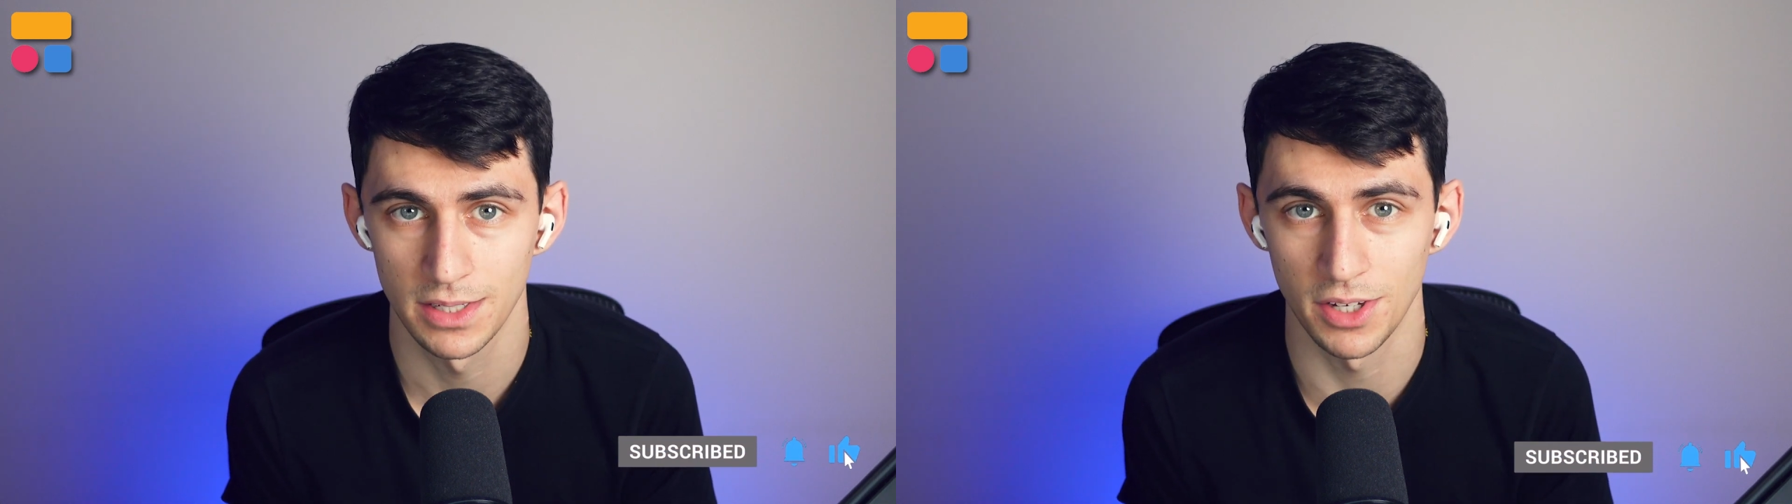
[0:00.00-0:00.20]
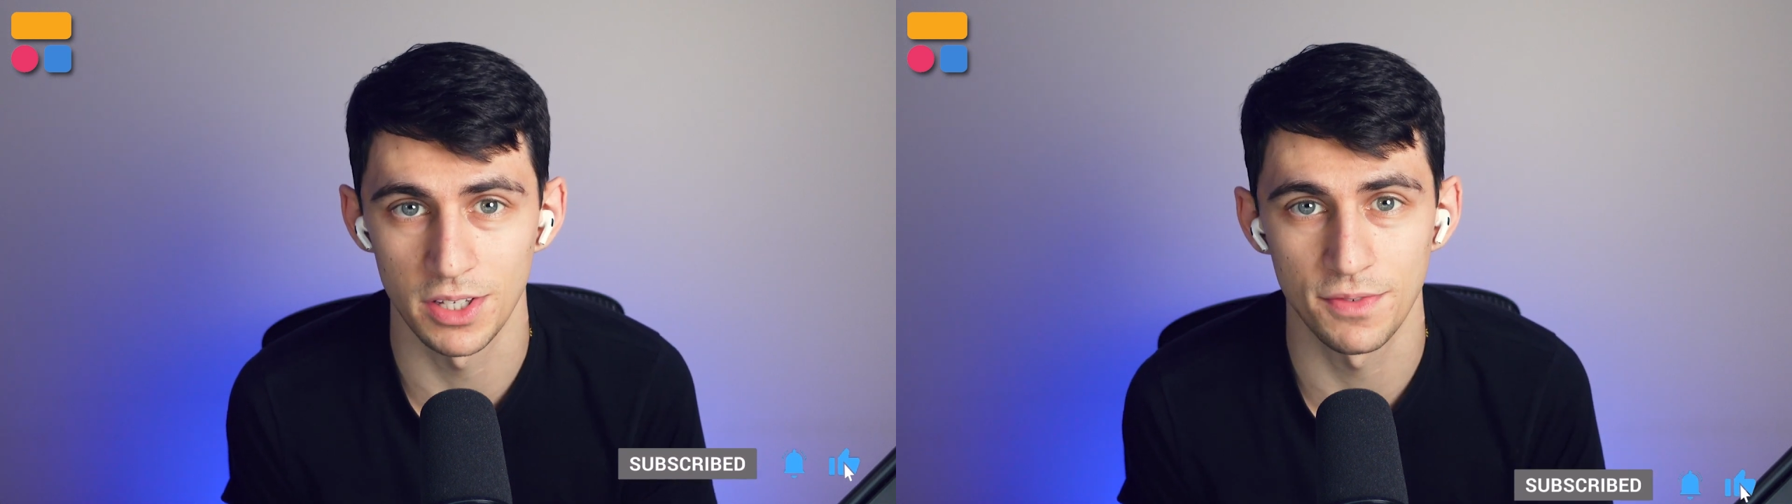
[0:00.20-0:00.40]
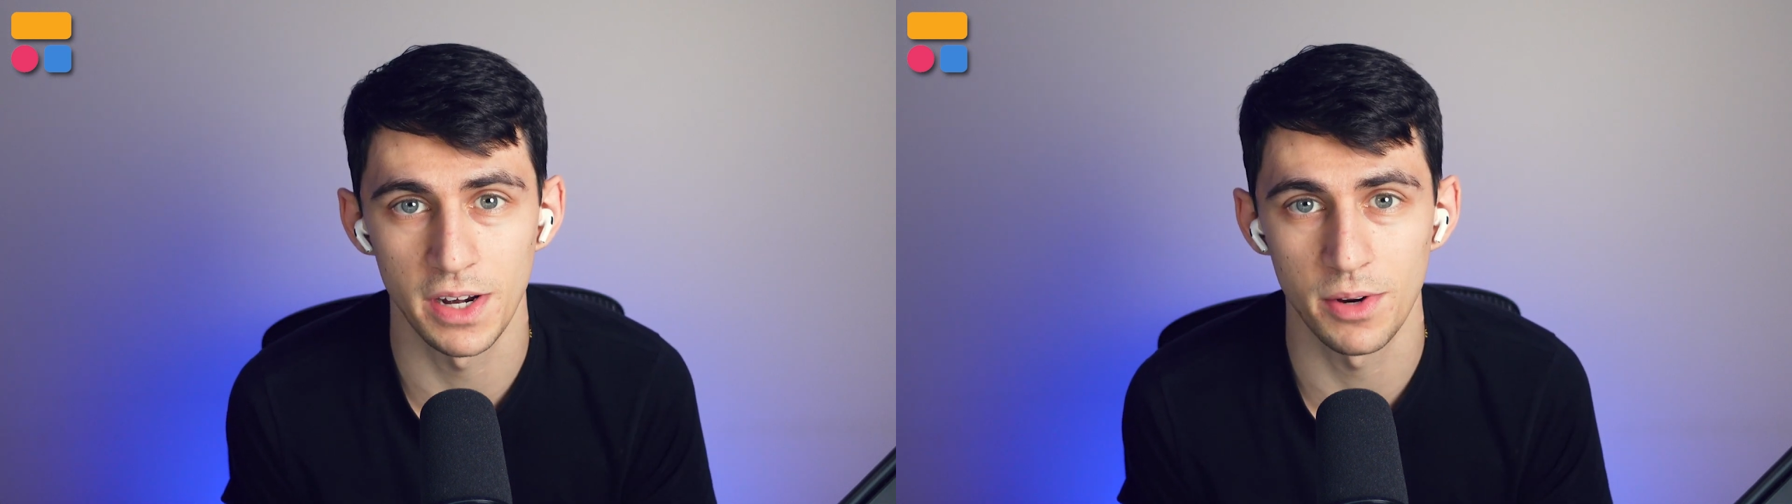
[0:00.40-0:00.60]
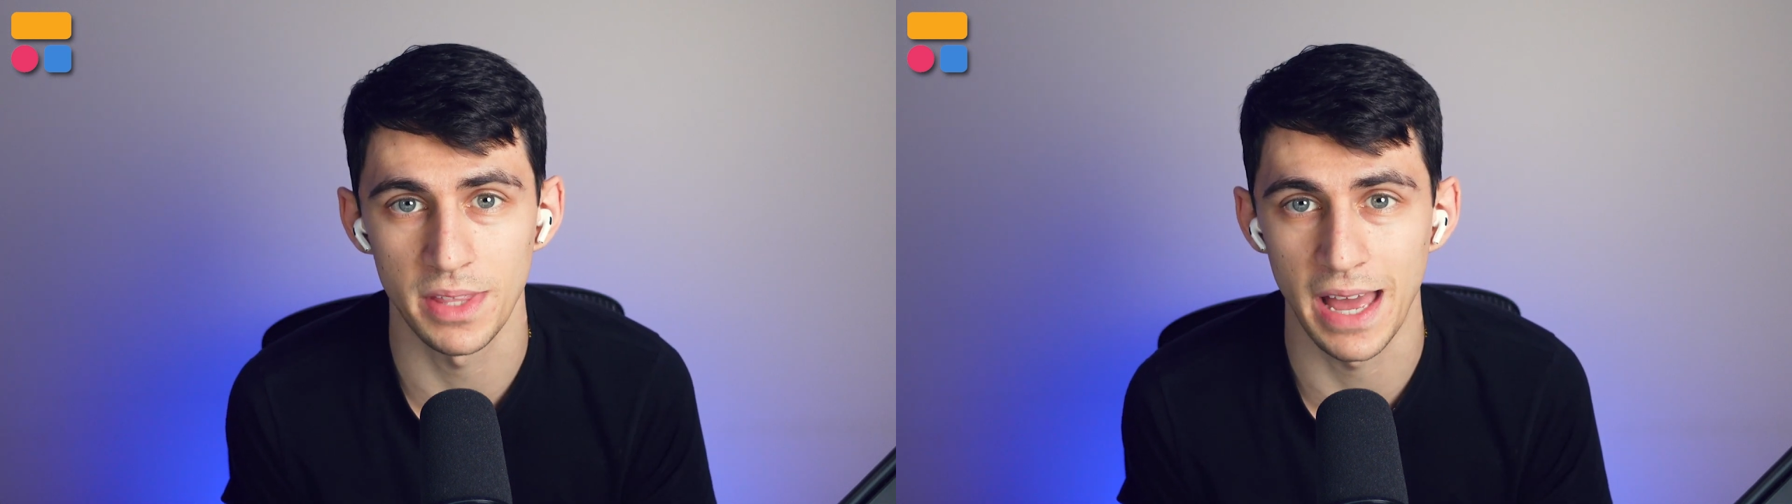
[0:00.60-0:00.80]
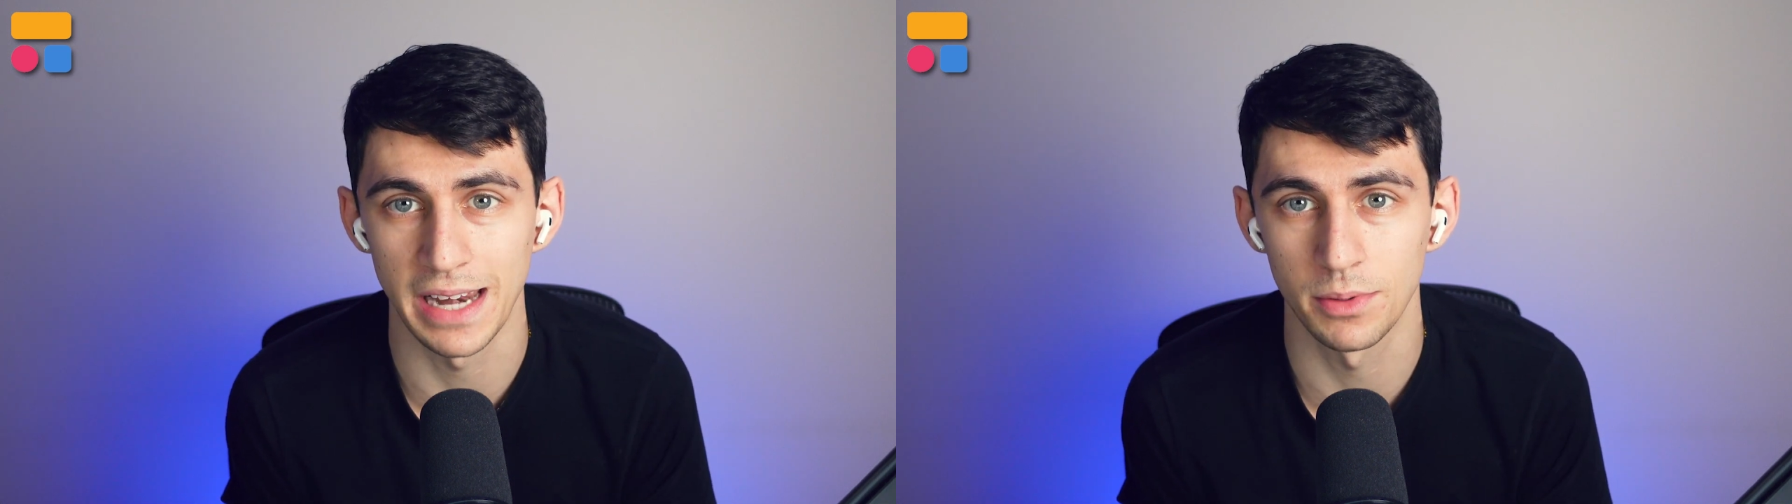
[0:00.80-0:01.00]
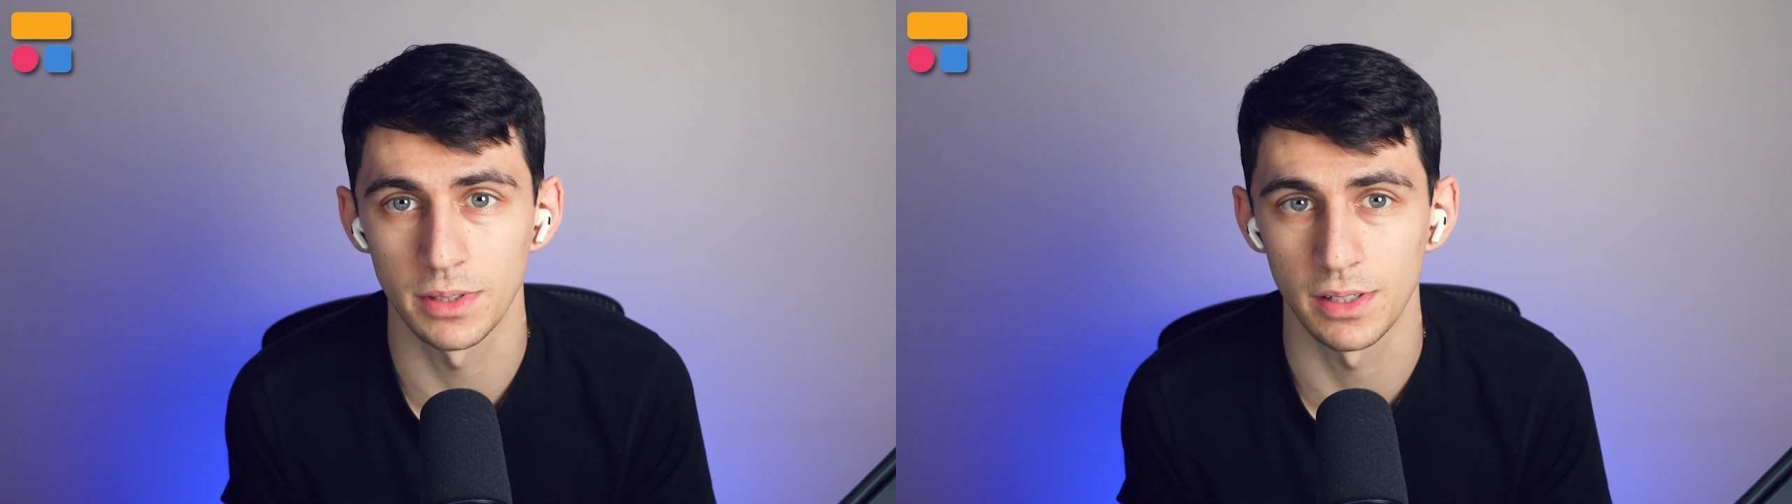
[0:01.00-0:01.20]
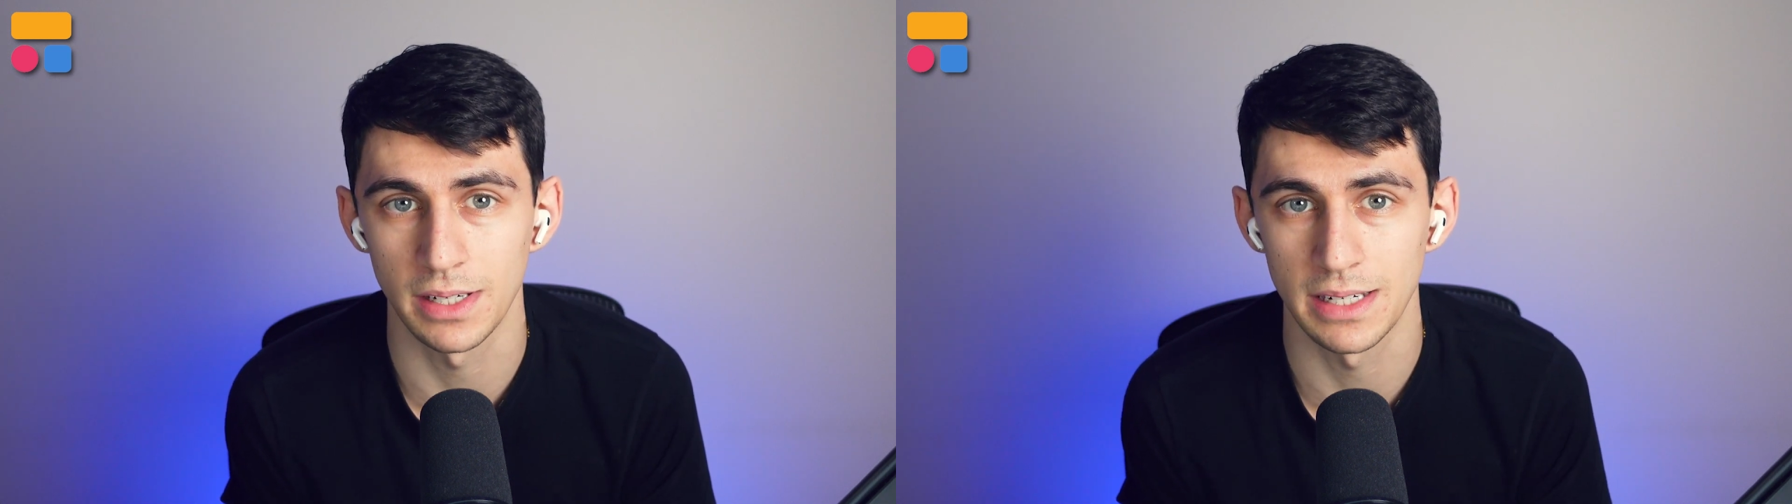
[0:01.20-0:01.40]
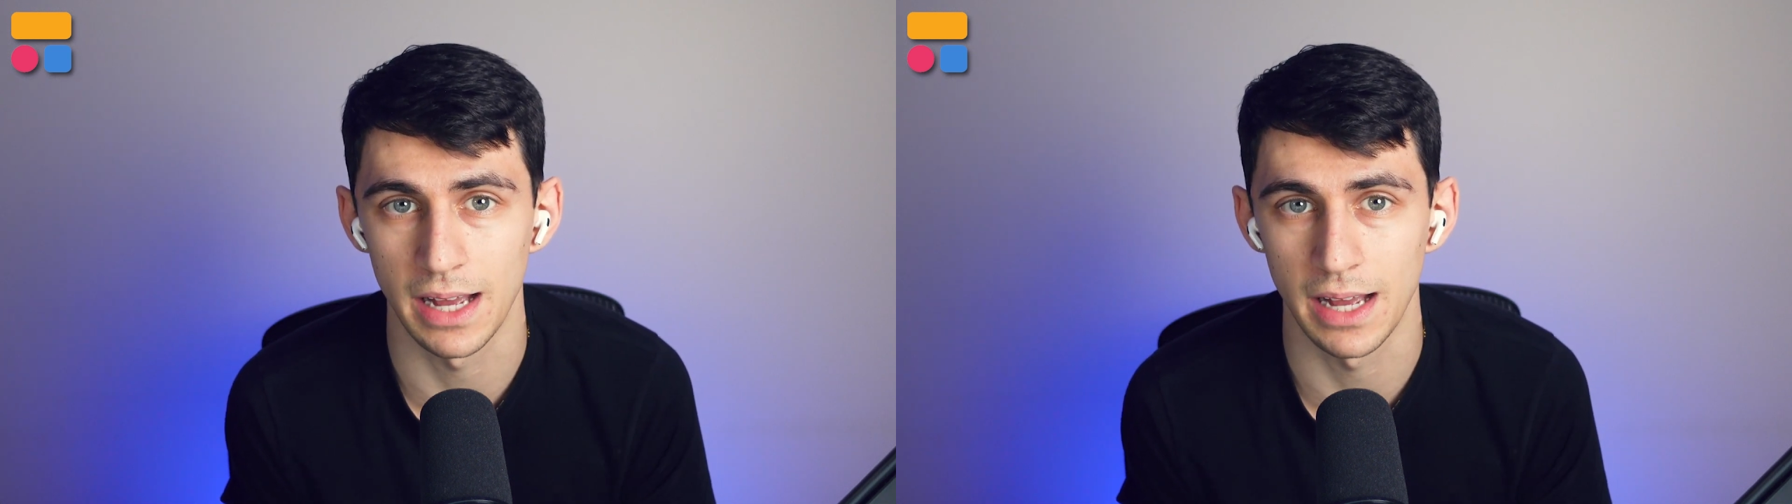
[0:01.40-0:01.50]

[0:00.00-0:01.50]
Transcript: Share this video with anyone looking